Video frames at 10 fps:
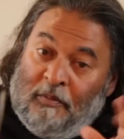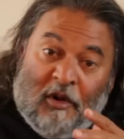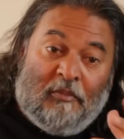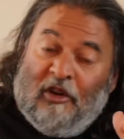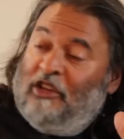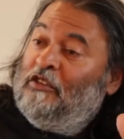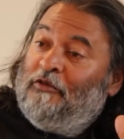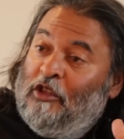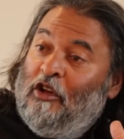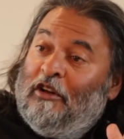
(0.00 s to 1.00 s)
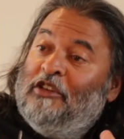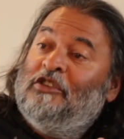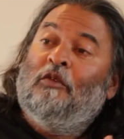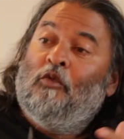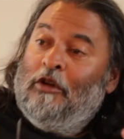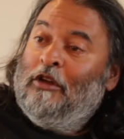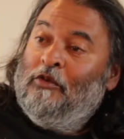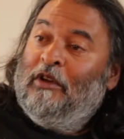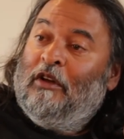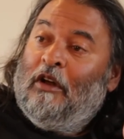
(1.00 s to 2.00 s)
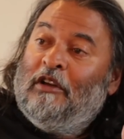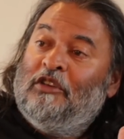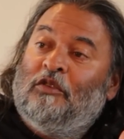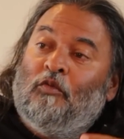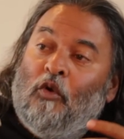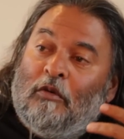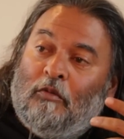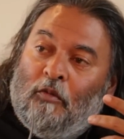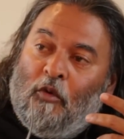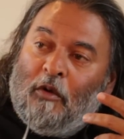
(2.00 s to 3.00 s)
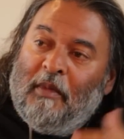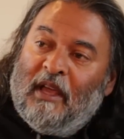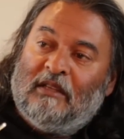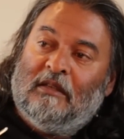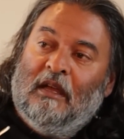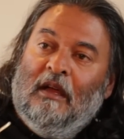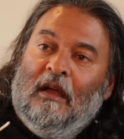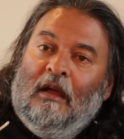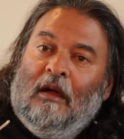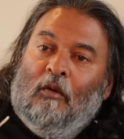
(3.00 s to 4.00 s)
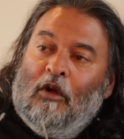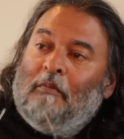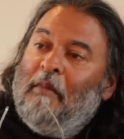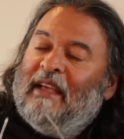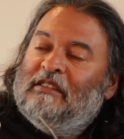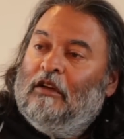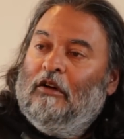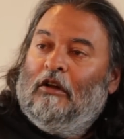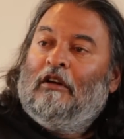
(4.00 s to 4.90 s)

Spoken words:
The preparation for the audition, and what do you do in an audition? What makes a good